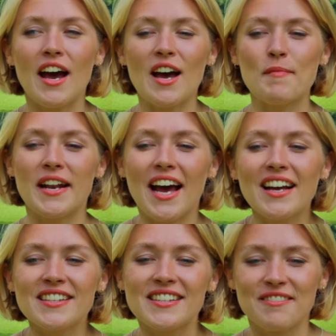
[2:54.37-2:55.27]
And
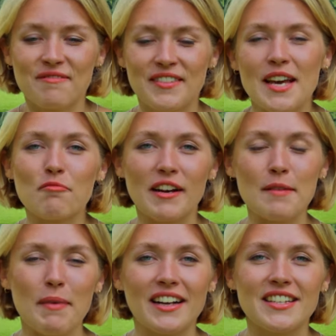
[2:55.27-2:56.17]
as they bring
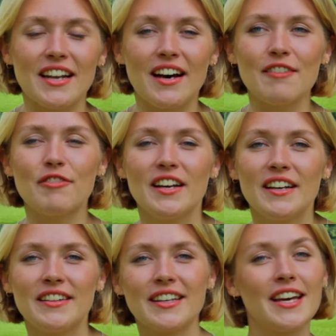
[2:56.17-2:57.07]
it back to life,
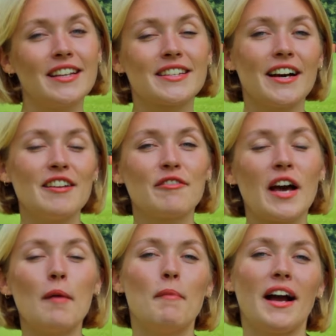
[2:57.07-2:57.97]
the kids kind of
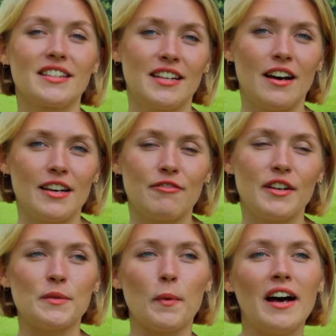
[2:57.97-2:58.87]
come back to life
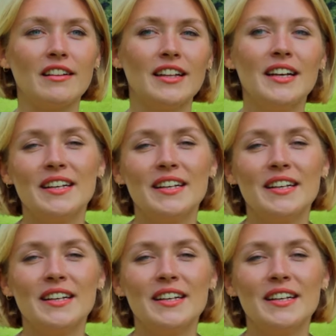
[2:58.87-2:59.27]
as well.